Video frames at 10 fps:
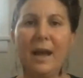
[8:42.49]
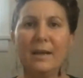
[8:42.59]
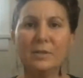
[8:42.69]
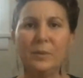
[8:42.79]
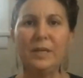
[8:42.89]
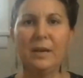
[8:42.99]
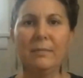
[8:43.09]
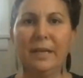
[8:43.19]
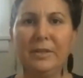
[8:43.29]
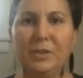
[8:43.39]
as we
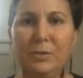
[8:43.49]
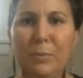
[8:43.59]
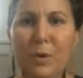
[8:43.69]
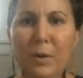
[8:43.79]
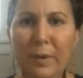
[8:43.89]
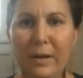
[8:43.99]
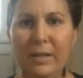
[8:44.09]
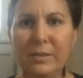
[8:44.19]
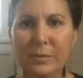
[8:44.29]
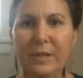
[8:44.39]
come into more
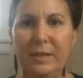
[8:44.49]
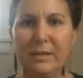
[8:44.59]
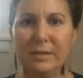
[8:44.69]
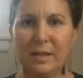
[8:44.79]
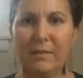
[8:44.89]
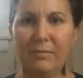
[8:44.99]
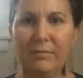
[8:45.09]
awareness within ourselves.